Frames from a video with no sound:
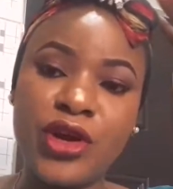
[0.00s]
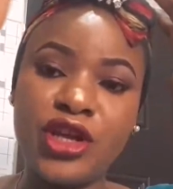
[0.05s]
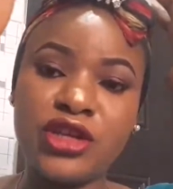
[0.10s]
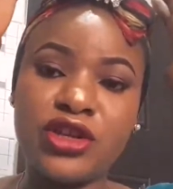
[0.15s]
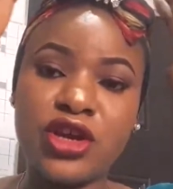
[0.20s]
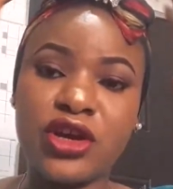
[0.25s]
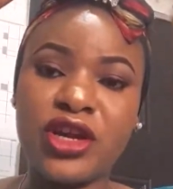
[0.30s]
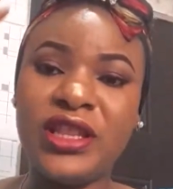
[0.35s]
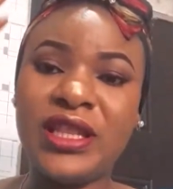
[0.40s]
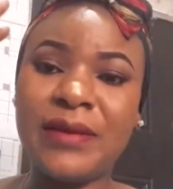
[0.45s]
when you're
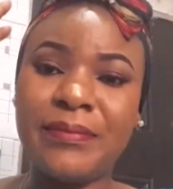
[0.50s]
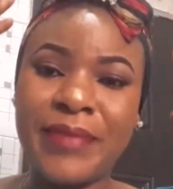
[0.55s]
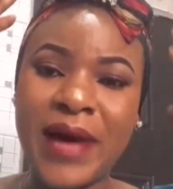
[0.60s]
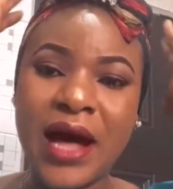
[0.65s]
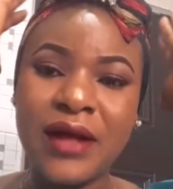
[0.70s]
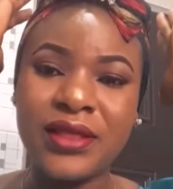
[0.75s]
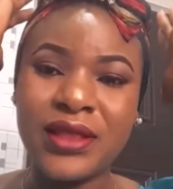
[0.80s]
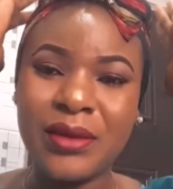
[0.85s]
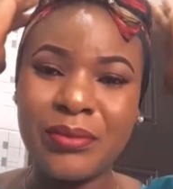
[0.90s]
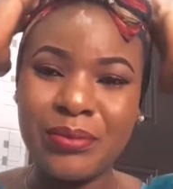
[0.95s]
talking
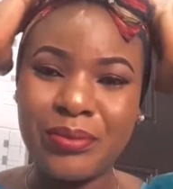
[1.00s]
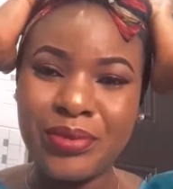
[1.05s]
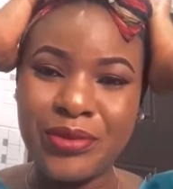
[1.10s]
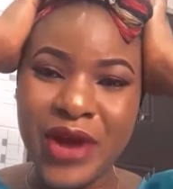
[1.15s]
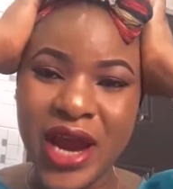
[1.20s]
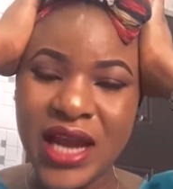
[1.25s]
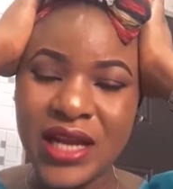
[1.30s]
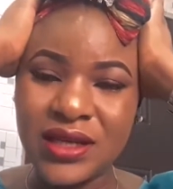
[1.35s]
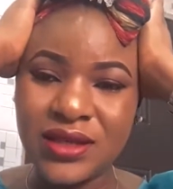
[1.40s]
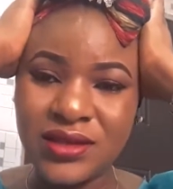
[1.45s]
about the
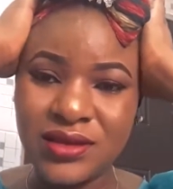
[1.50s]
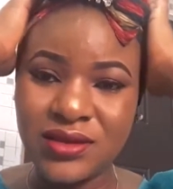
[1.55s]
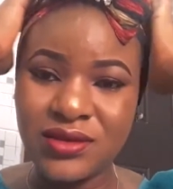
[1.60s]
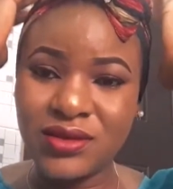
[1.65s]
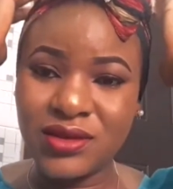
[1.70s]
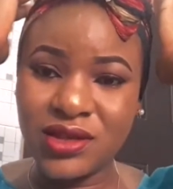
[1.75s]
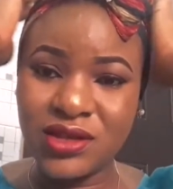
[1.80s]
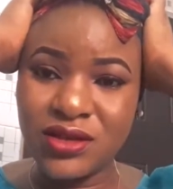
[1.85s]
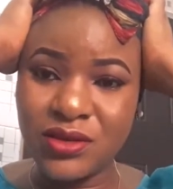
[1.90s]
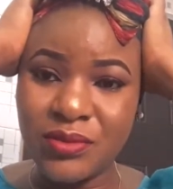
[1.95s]
brain
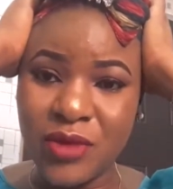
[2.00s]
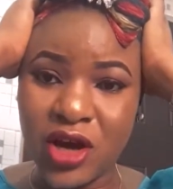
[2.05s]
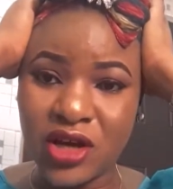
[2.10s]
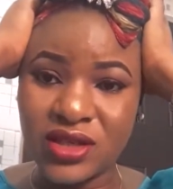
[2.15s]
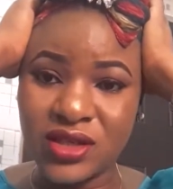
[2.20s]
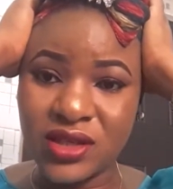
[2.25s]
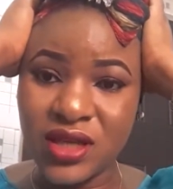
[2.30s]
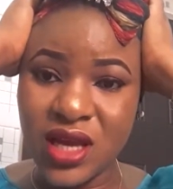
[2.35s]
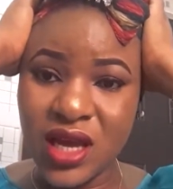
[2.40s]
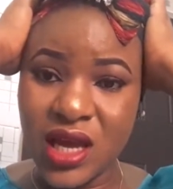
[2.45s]

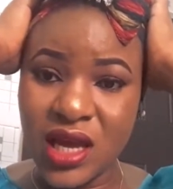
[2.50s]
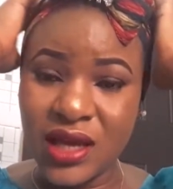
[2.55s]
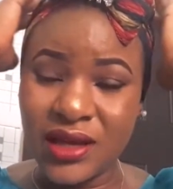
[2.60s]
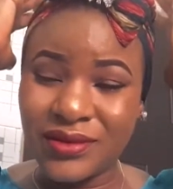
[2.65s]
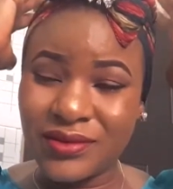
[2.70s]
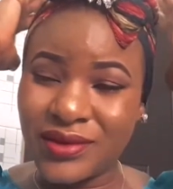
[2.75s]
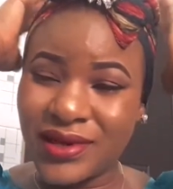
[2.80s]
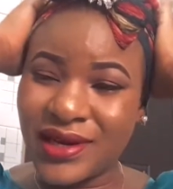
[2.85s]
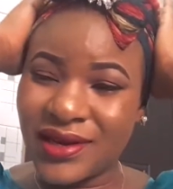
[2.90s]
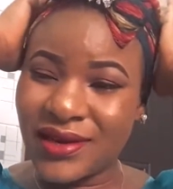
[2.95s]
tumors,
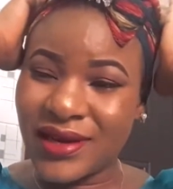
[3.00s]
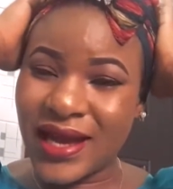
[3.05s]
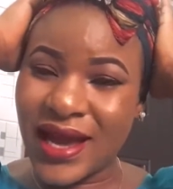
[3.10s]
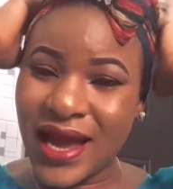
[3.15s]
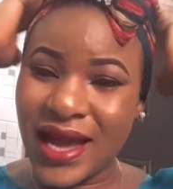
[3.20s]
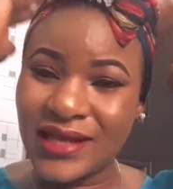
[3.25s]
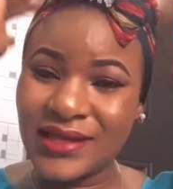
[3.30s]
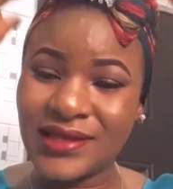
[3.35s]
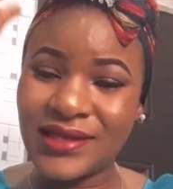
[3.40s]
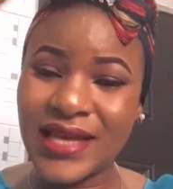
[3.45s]

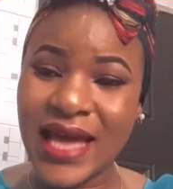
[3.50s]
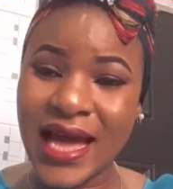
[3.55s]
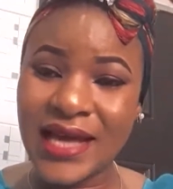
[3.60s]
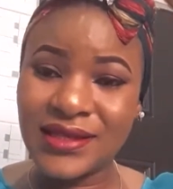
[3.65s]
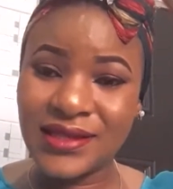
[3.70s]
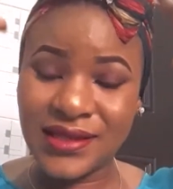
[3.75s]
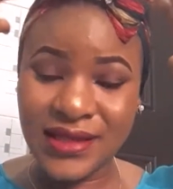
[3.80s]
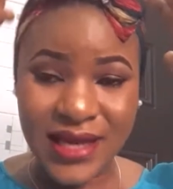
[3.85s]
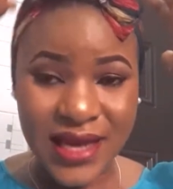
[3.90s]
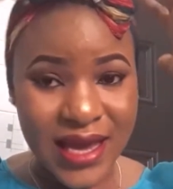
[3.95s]

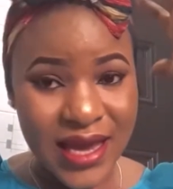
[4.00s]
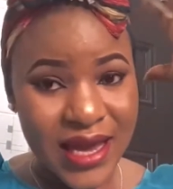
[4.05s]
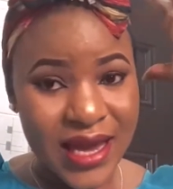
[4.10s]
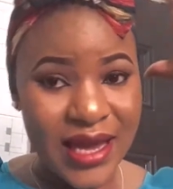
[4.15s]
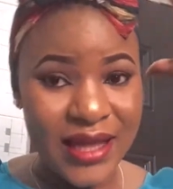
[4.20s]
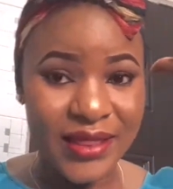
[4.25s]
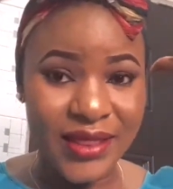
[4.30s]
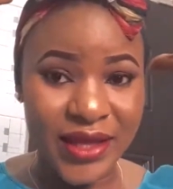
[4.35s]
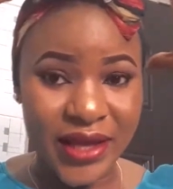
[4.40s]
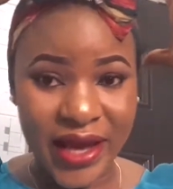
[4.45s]
cancers
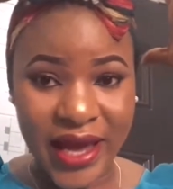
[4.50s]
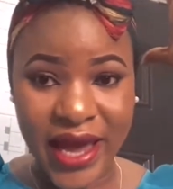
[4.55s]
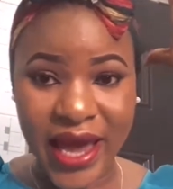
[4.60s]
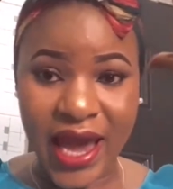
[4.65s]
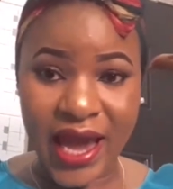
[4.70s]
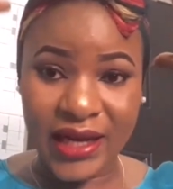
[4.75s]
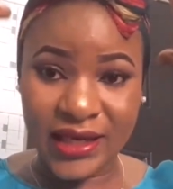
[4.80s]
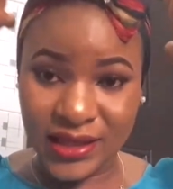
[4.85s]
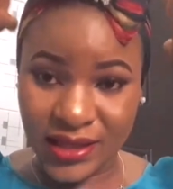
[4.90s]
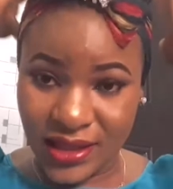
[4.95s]
in the
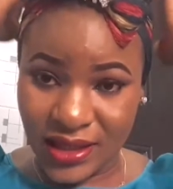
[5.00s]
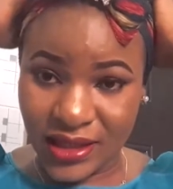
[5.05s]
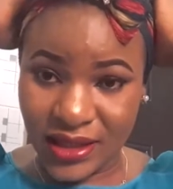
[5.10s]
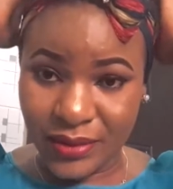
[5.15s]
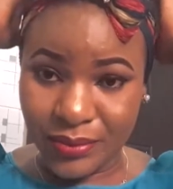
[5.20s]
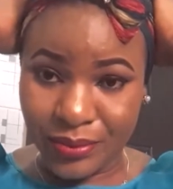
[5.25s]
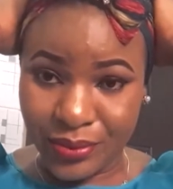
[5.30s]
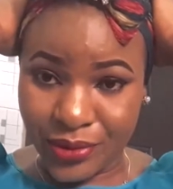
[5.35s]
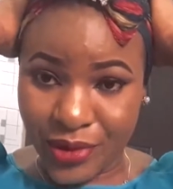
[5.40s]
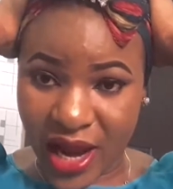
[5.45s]
head, in
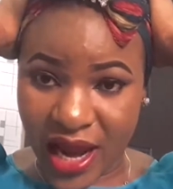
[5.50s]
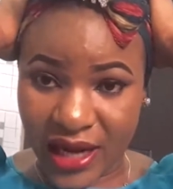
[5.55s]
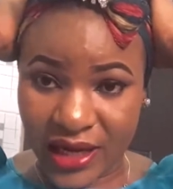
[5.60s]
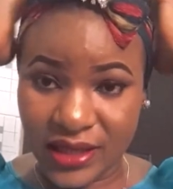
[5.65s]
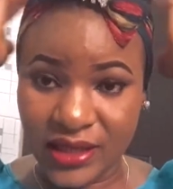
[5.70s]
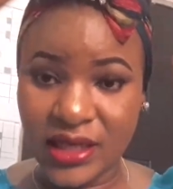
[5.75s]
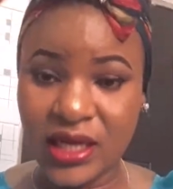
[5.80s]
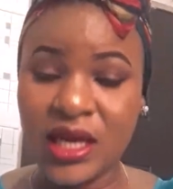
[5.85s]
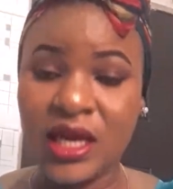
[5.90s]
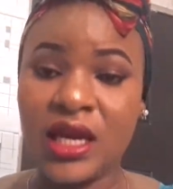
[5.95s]
the
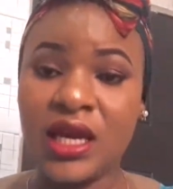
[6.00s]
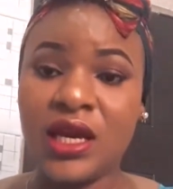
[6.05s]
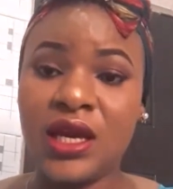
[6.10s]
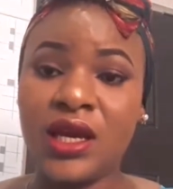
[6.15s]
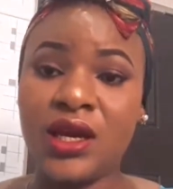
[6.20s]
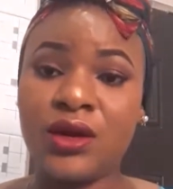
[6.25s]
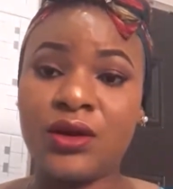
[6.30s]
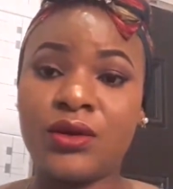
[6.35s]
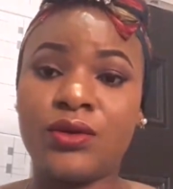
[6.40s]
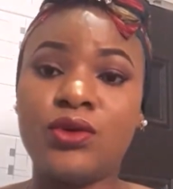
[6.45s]
brain,
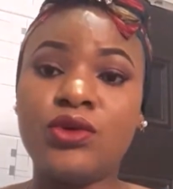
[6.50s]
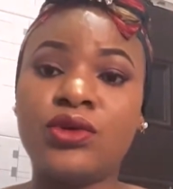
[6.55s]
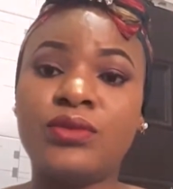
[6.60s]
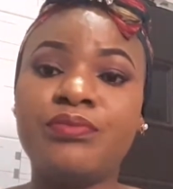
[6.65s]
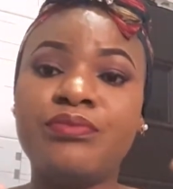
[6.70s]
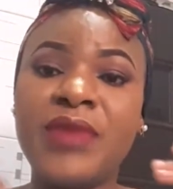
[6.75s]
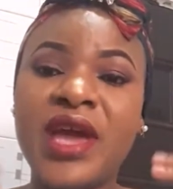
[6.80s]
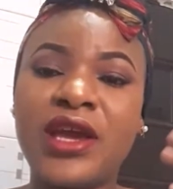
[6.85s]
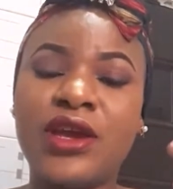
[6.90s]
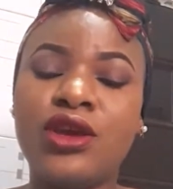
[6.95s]

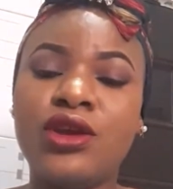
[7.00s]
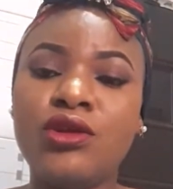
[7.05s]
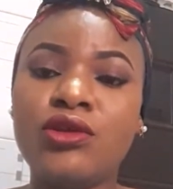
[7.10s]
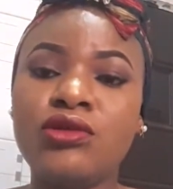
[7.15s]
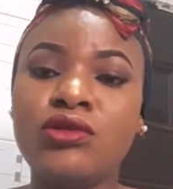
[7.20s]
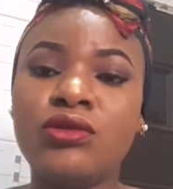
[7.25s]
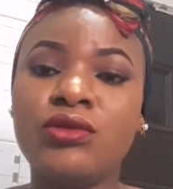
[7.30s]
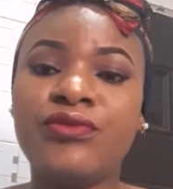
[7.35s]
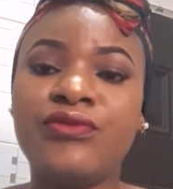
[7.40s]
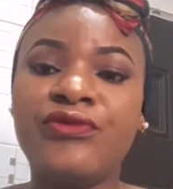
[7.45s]
could make
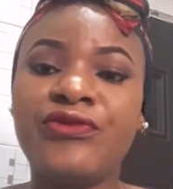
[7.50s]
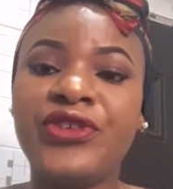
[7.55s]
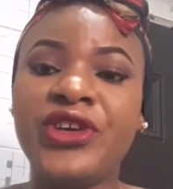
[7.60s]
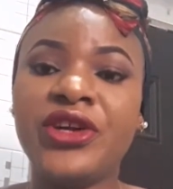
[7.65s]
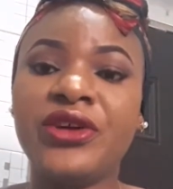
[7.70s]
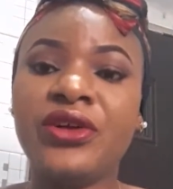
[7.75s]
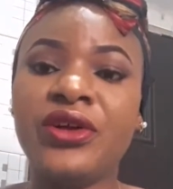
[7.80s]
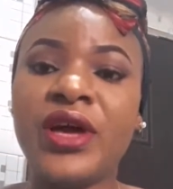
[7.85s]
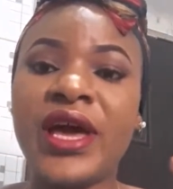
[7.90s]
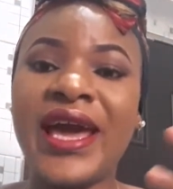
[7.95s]
you
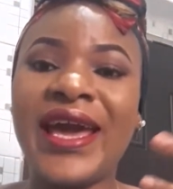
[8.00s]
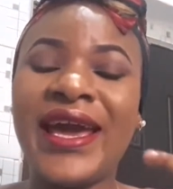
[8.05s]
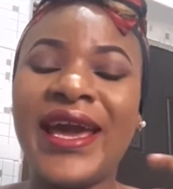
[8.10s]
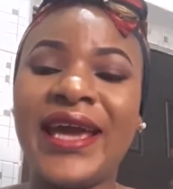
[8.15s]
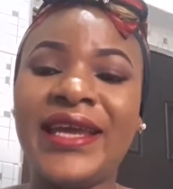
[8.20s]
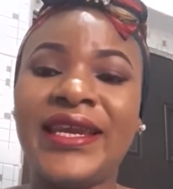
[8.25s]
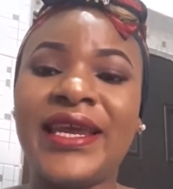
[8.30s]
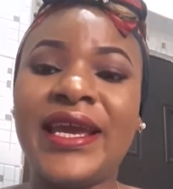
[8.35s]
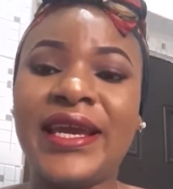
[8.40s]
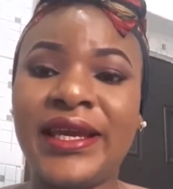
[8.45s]
feel
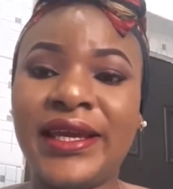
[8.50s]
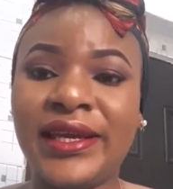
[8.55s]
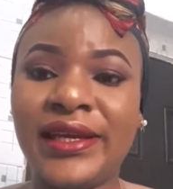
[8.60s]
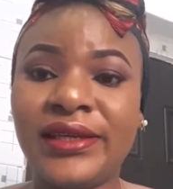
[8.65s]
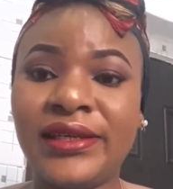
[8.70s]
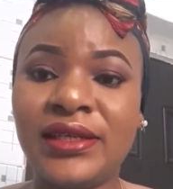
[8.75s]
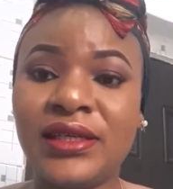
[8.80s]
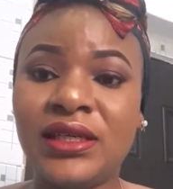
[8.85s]
headache.